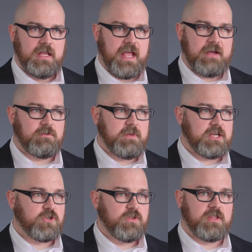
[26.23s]
They have to make
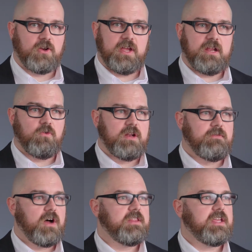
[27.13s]
sure that they're getting rid of
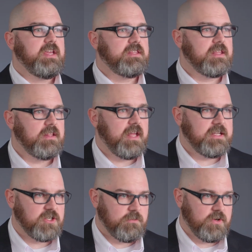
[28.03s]
all the heat that the
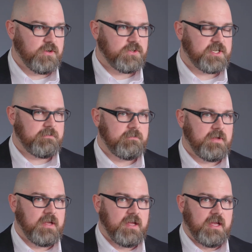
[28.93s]
lights are producing.
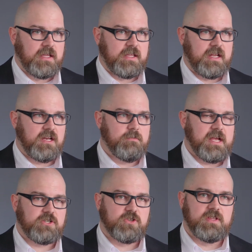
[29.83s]
They need to
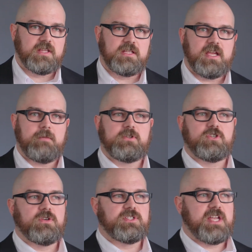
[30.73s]
make sure that the
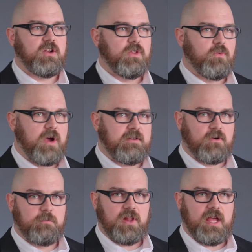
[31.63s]
temperature is not only right
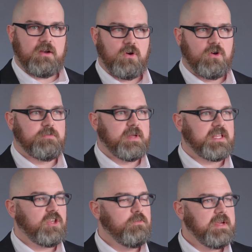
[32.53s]
for plant growth, but
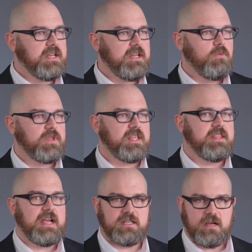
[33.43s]
the humidity within
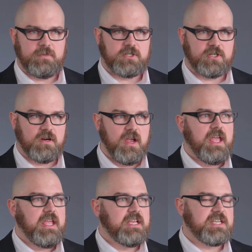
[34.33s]
that temperature
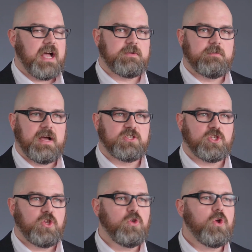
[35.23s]
is optimized
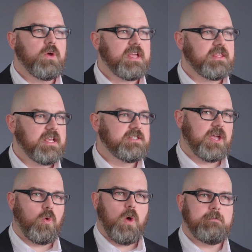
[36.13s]
so you don't get things
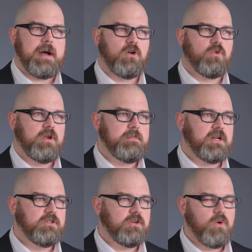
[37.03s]
like white powdery
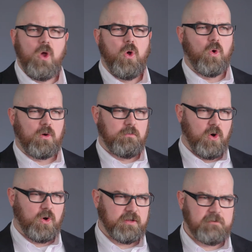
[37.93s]
mildew or
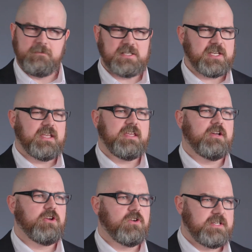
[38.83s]
mold, things that can
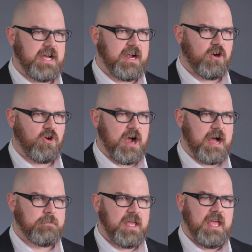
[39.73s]
kill your entire crop.